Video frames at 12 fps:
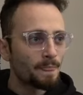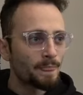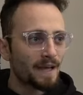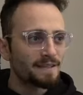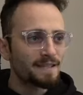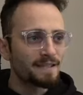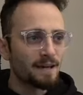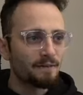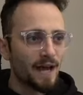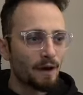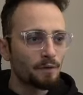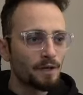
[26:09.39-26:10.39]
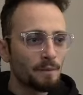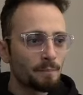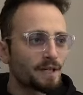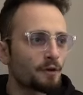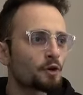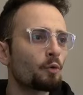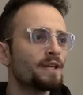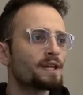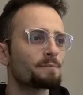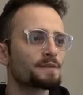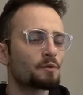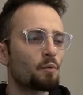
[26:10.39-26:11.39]
knight c seven out, but now the queen
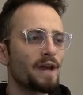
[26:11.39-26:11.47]
comes in.